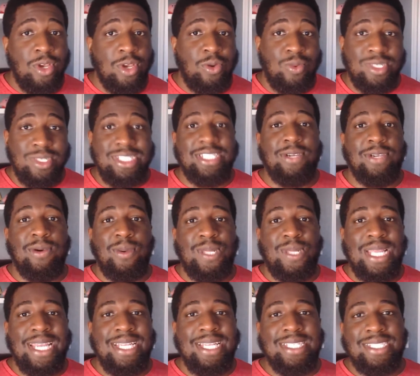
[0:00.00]
with zero
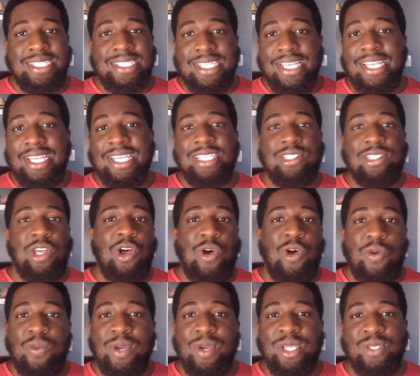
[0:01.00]
latency is
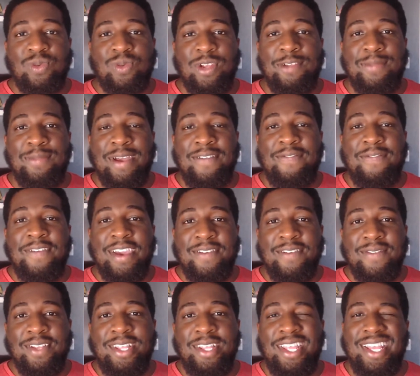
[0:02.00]
always one of my
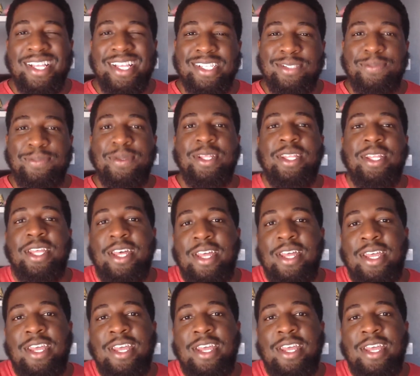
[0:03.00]
favorite things, but the